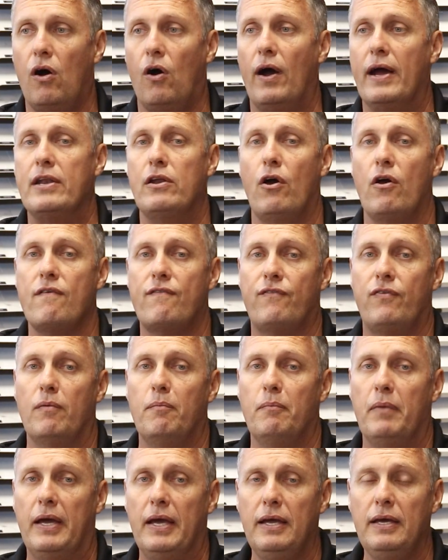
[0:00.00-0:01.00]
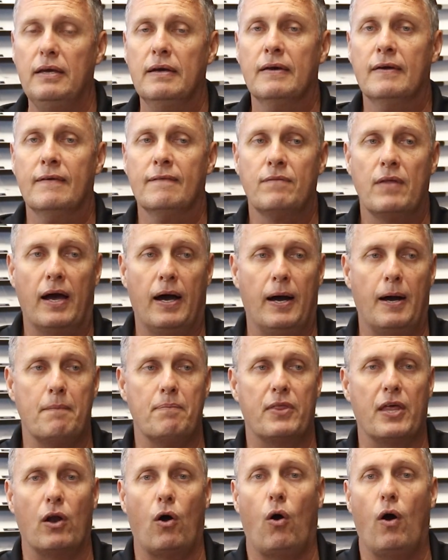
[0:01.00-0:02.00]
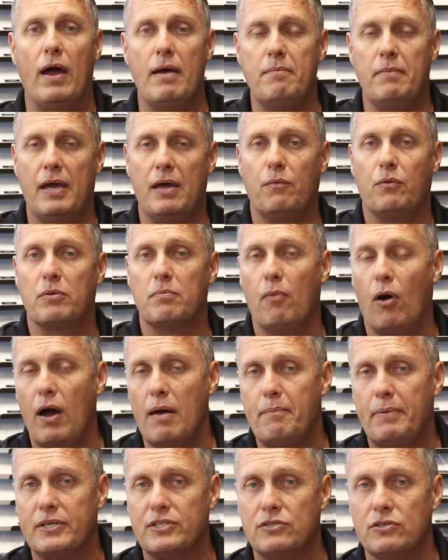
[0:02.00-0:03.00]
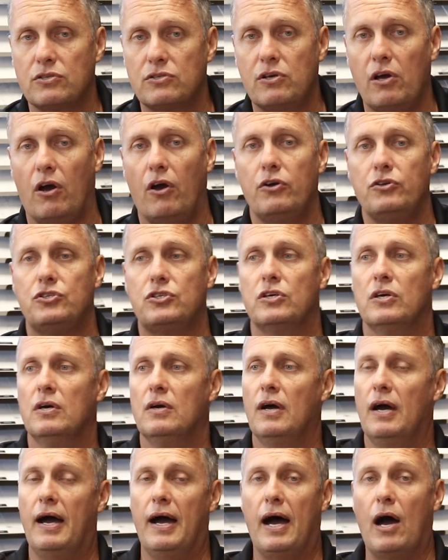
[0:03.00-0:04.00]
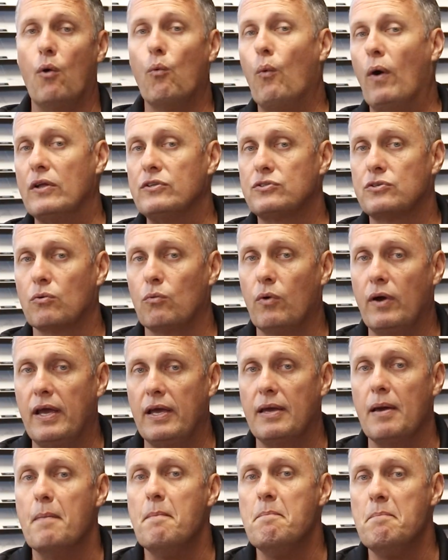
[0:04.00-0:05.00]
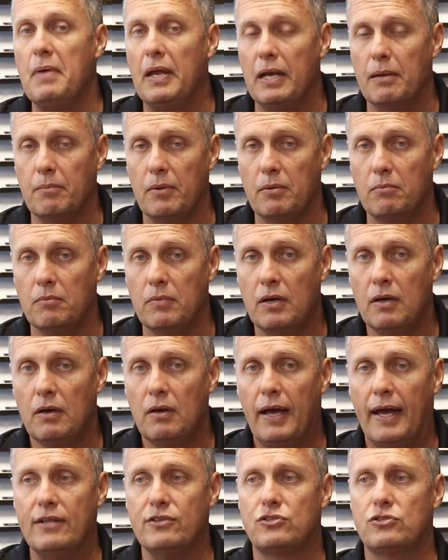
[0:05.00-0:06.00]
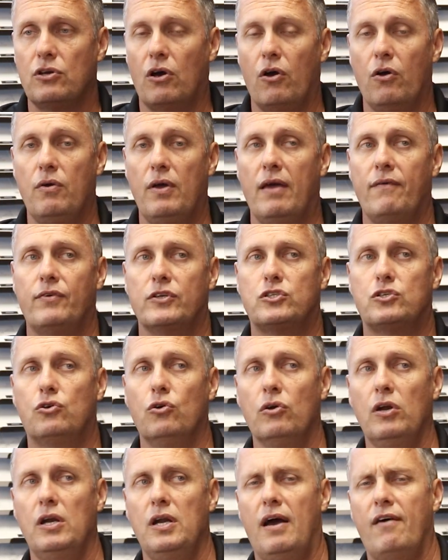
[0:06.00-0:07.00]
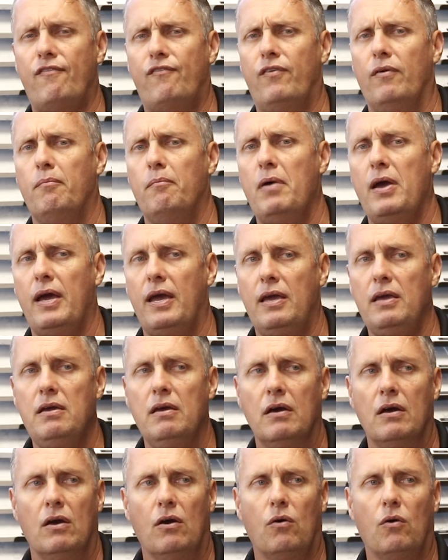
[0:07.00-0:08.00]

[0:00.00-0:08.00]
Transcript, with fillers: I know for me um, that I meet with my business coach uh, once a week minimum. And so if it's good enough for me,